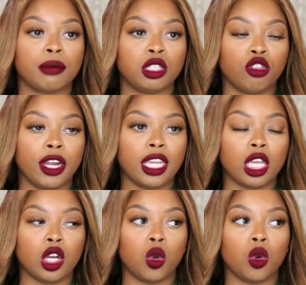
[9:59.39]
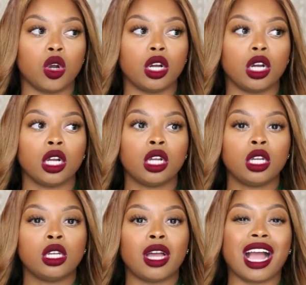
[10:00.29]
be drinking or
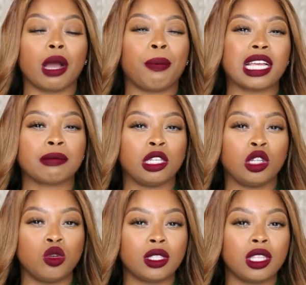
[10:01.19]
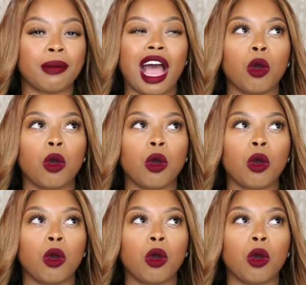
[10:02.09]
I could possibly lose them,